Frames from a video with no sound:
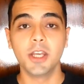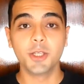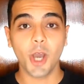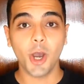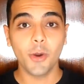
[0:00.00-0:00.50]

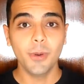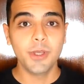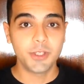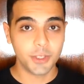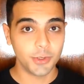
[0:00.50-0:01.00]
go
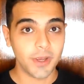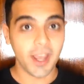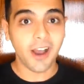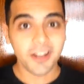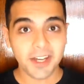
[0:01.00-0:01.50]
to a
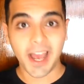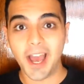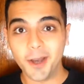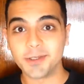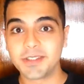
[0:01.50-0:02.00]
haunted
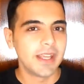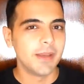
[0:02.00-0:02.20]
house.